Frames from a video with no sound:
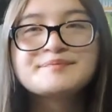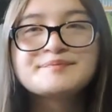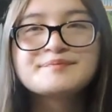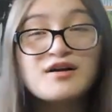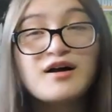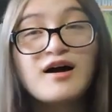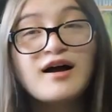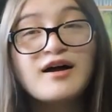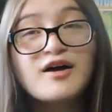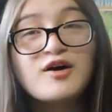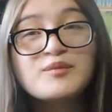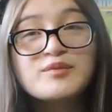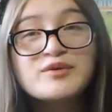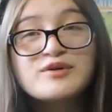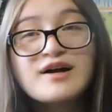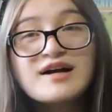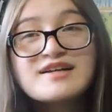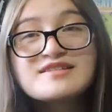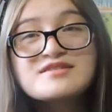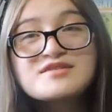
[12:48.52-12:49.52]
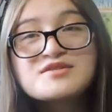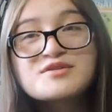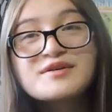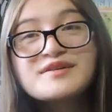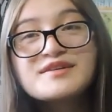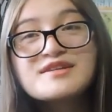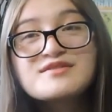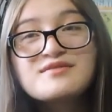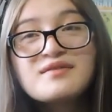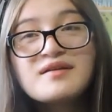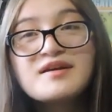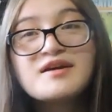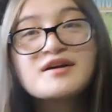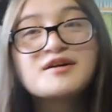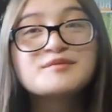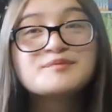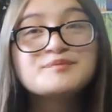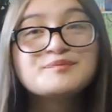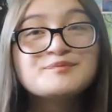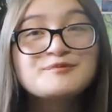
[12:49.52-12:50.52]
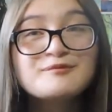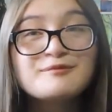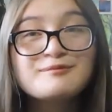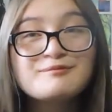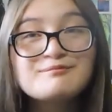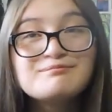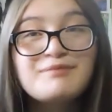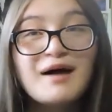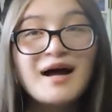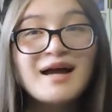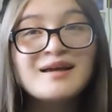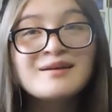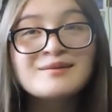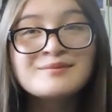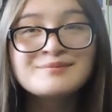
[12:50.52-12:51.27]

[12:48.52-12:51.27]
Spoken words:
I hope you guys enjoyed this video. Bye!